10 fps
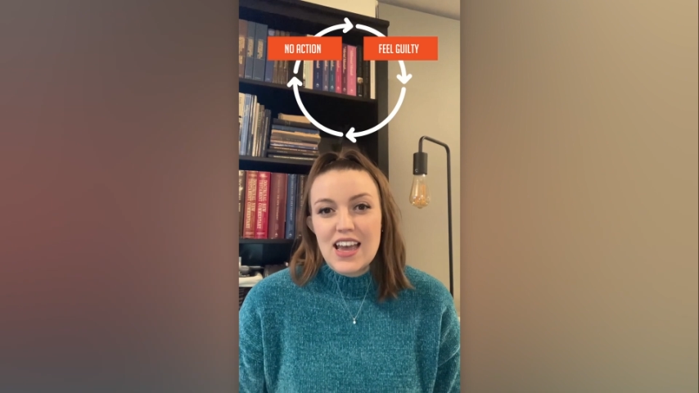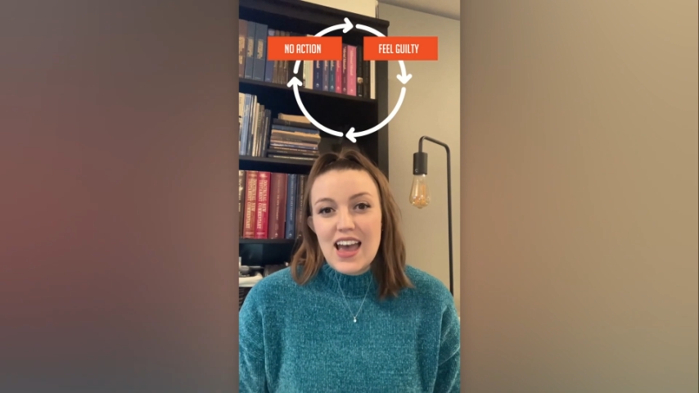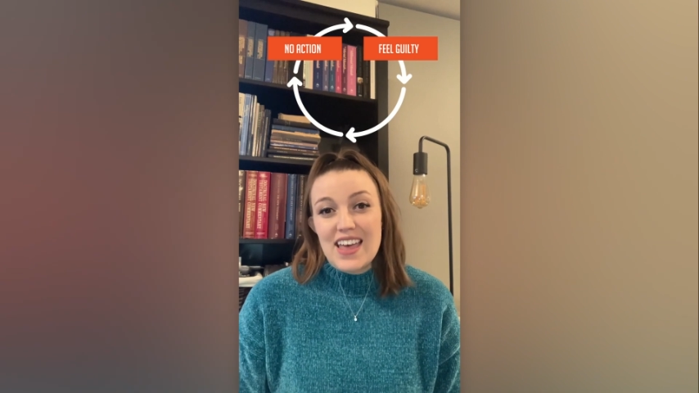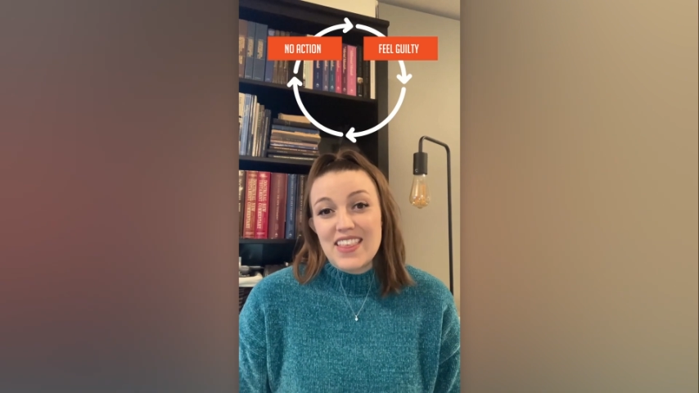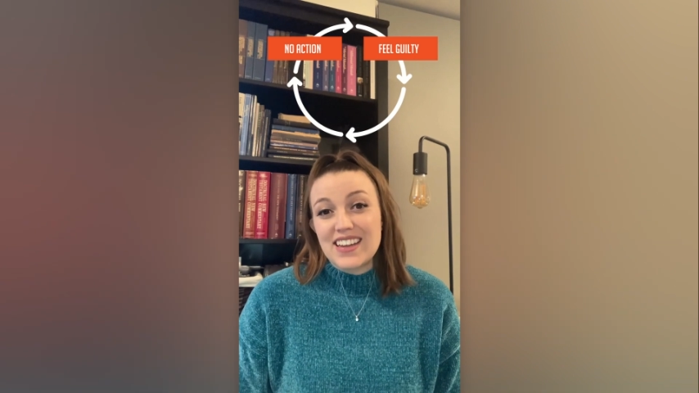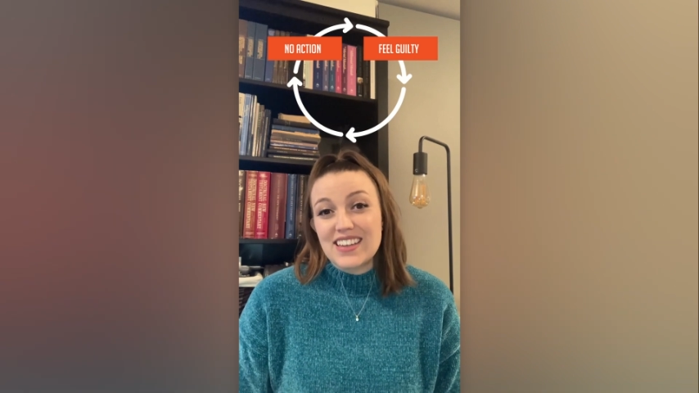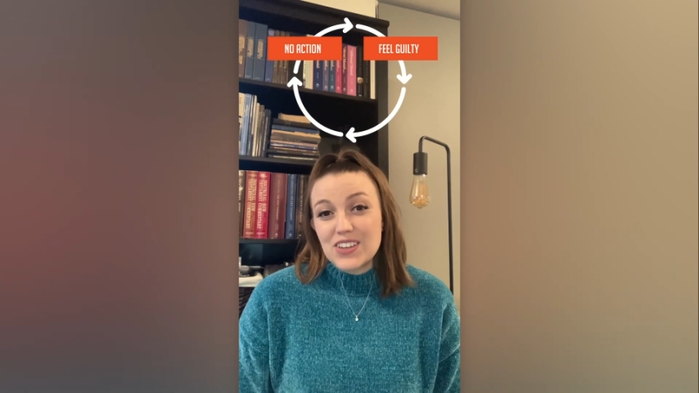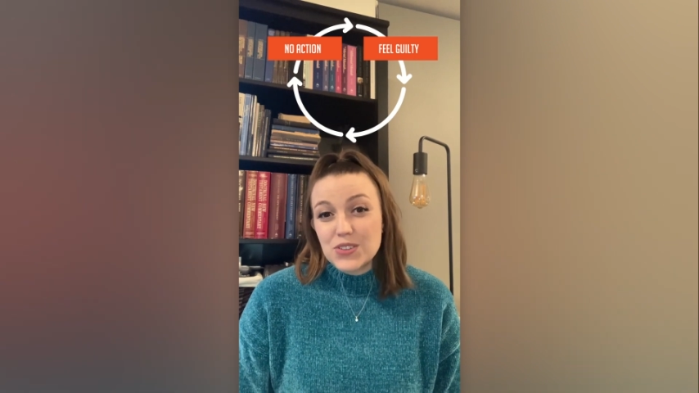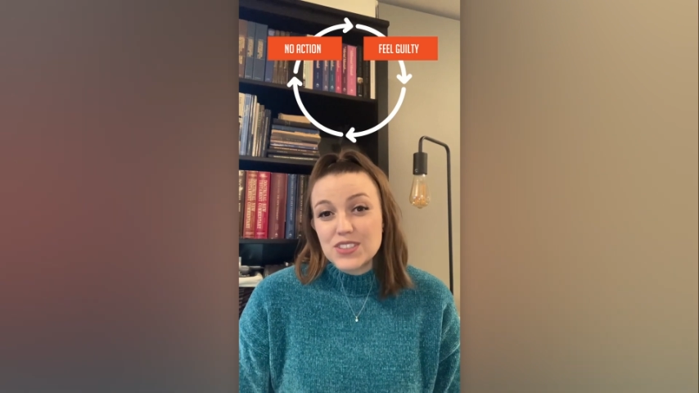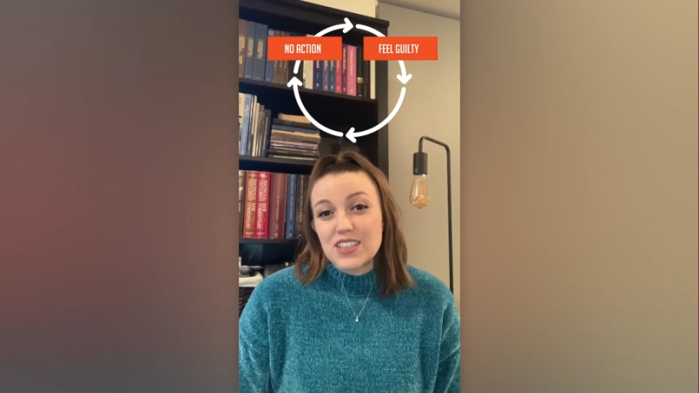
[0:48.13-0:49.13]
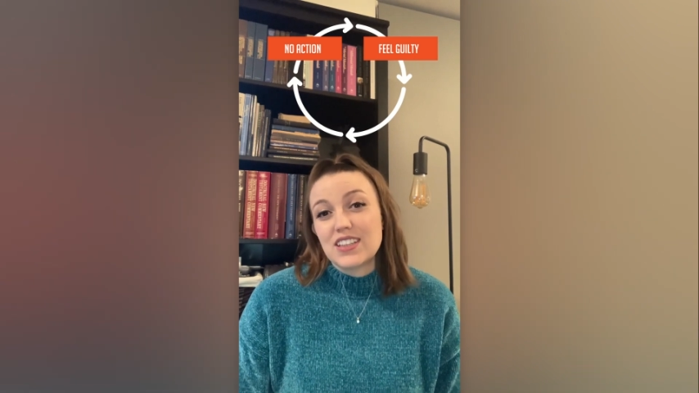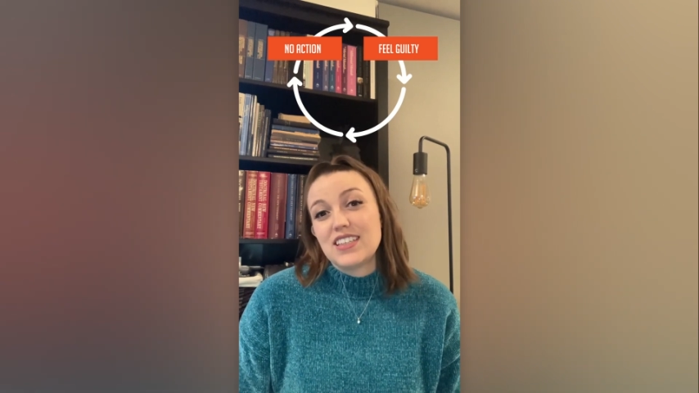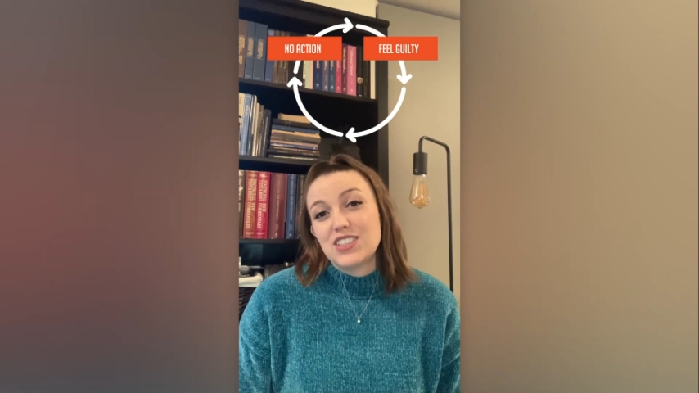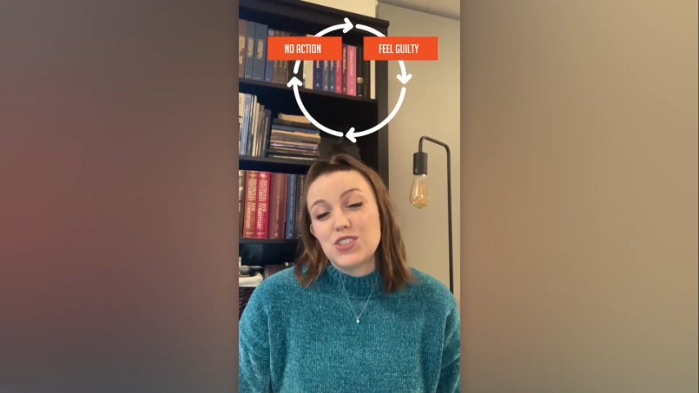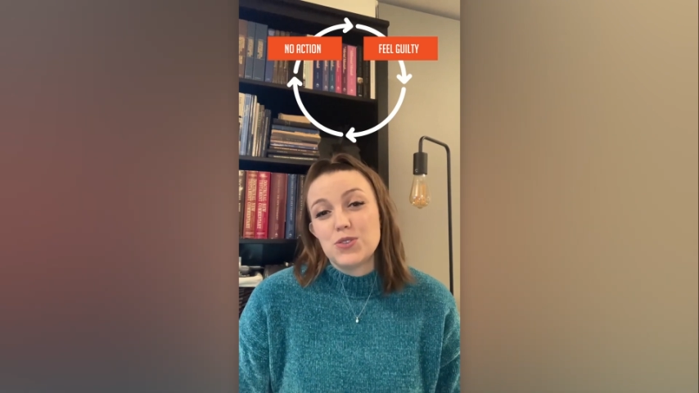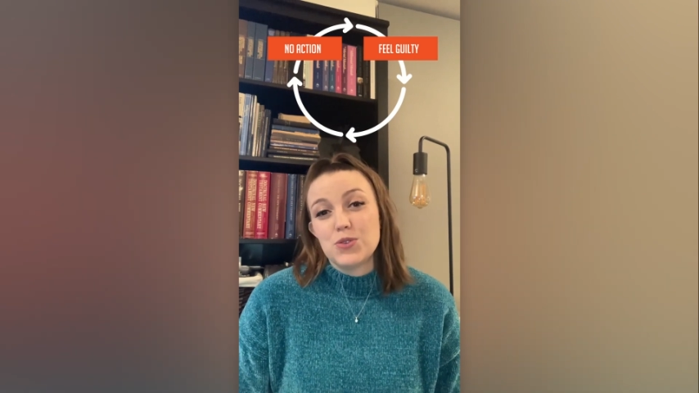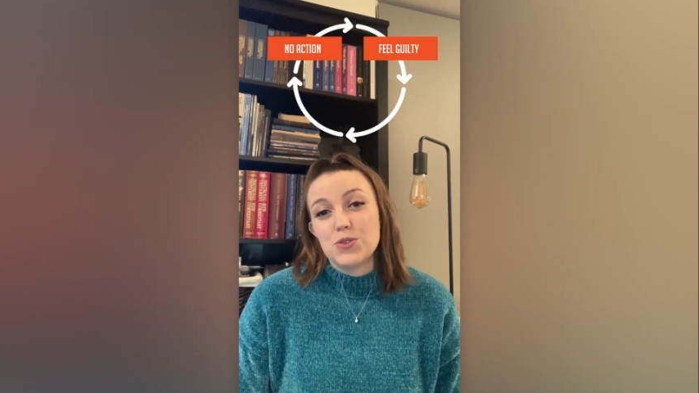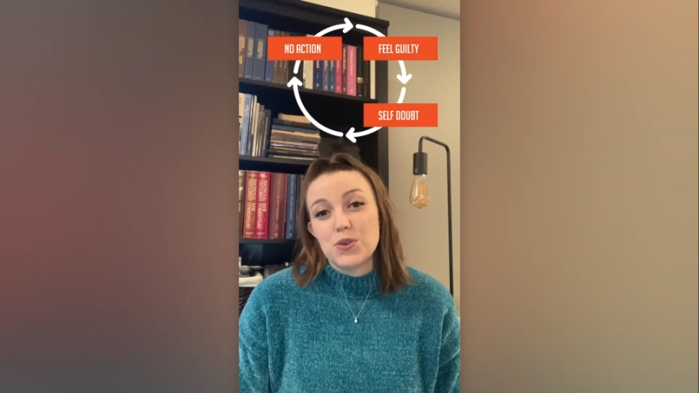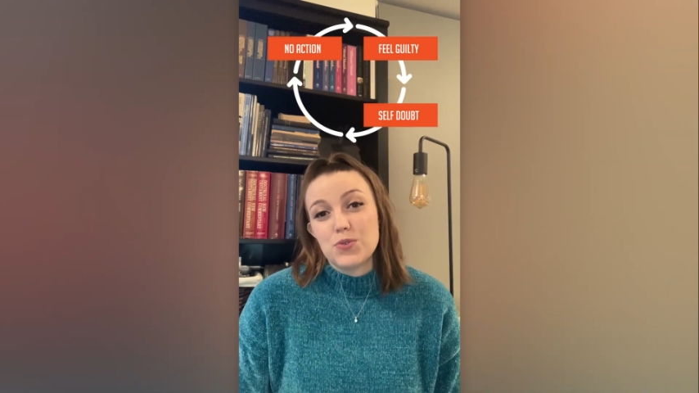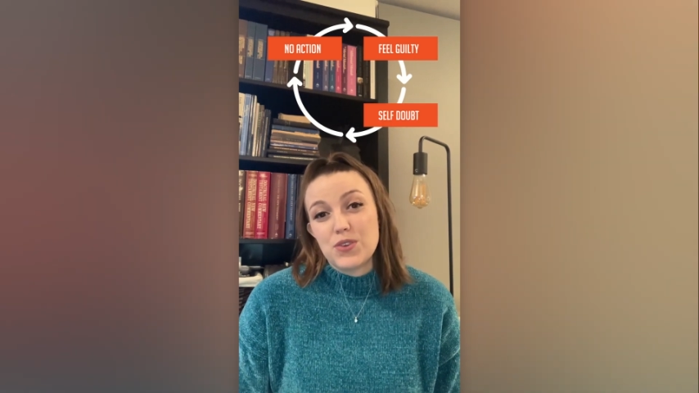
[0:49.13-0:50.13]
and that guilt leads to
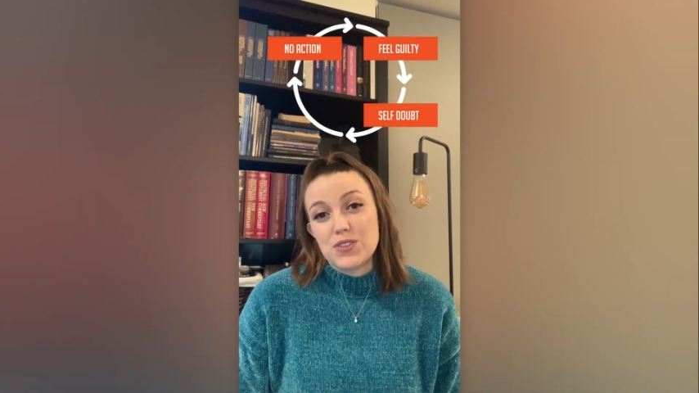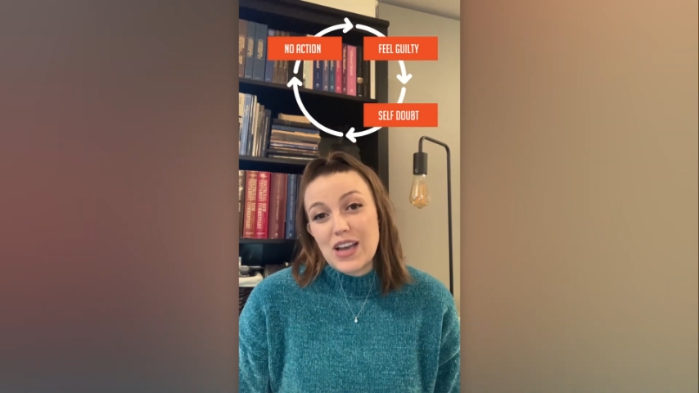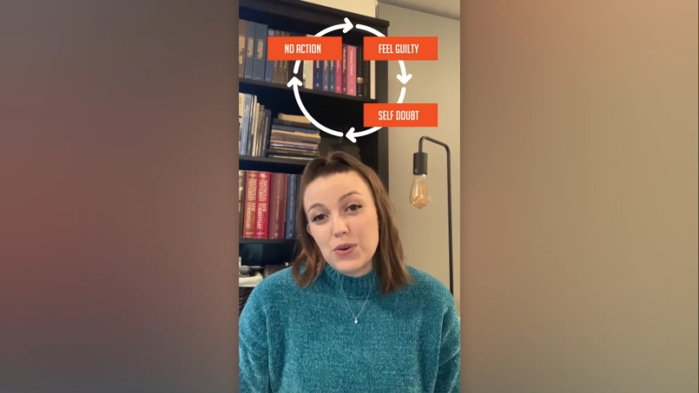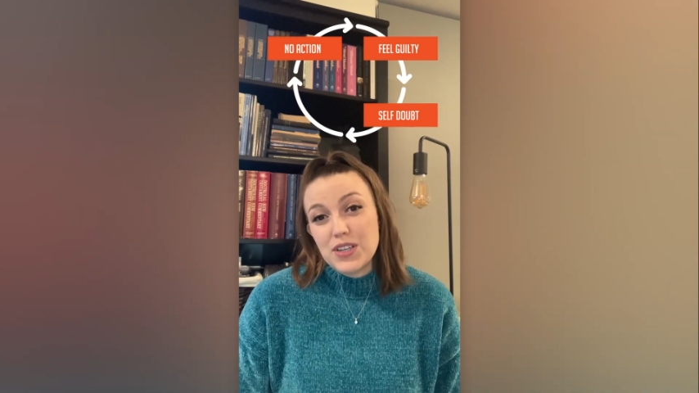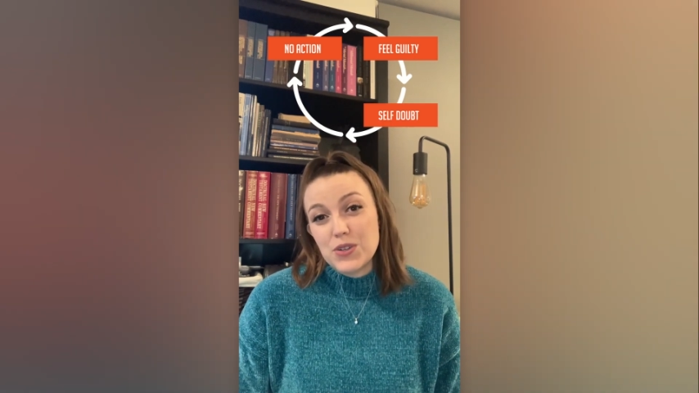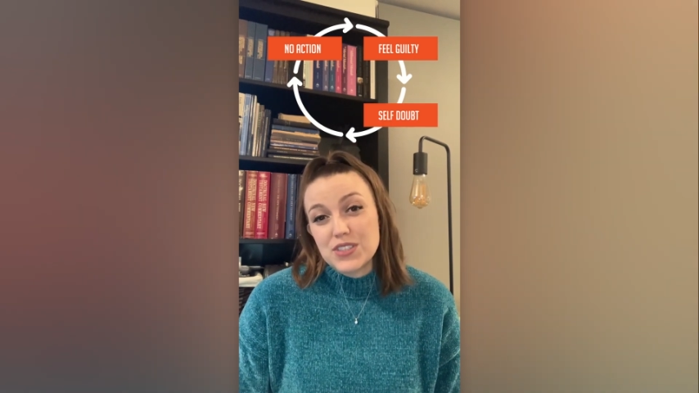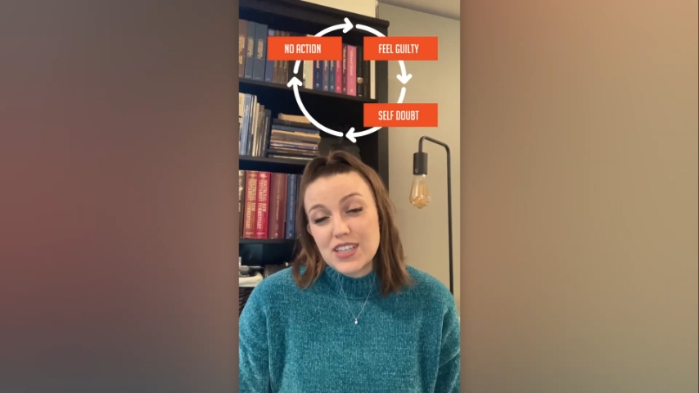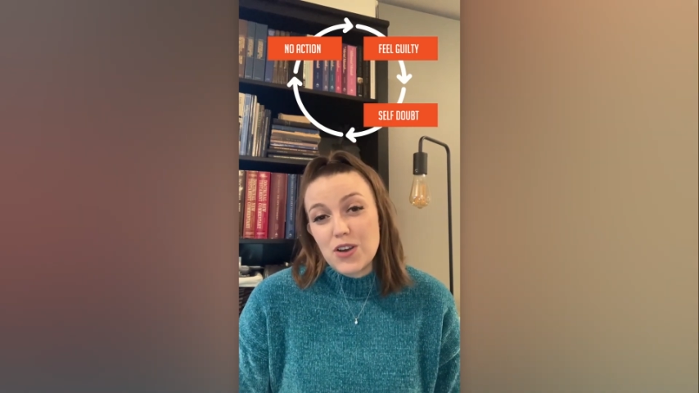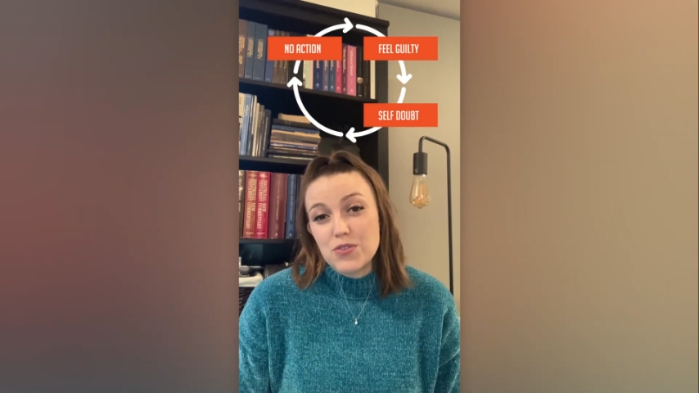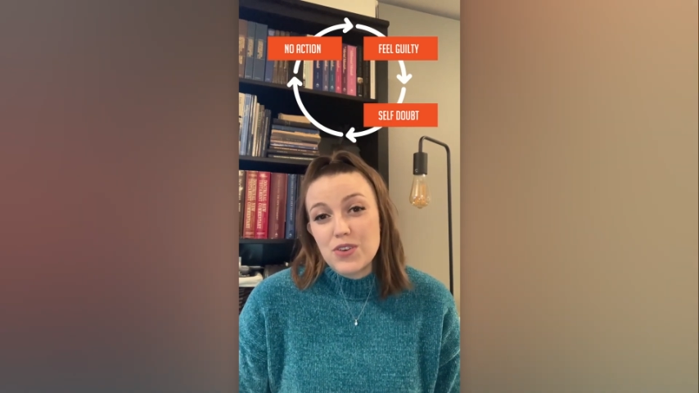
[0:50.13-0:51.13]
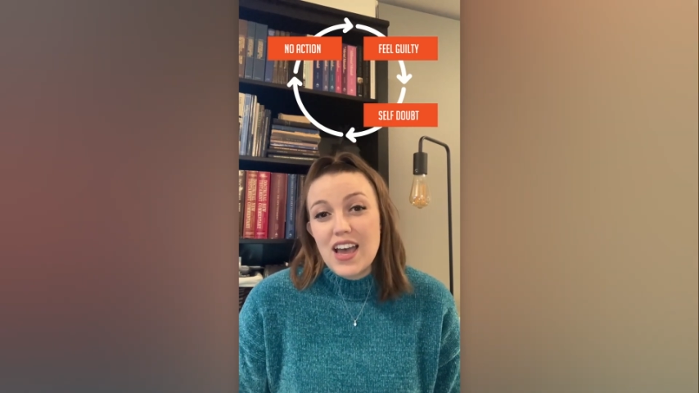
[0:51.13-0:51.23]
doubting yourself,